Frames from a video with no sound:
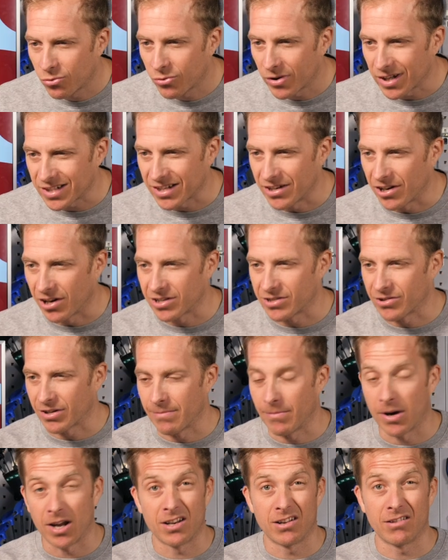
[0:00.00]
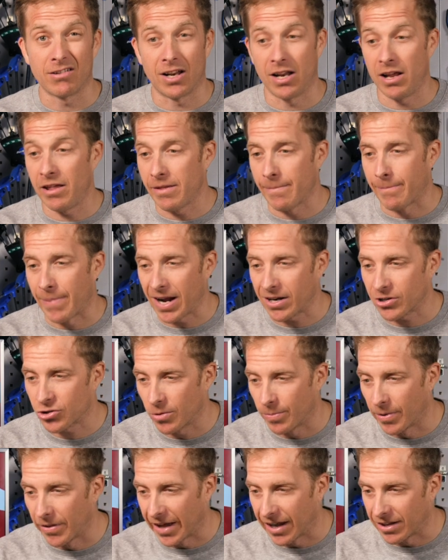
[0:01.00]
That's a nice one. I, I like the
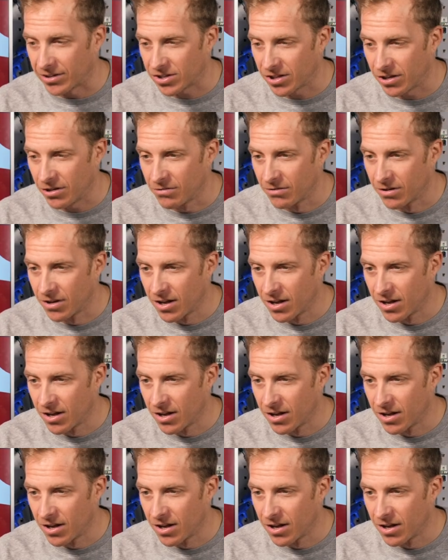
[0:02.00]
backdrop of that too.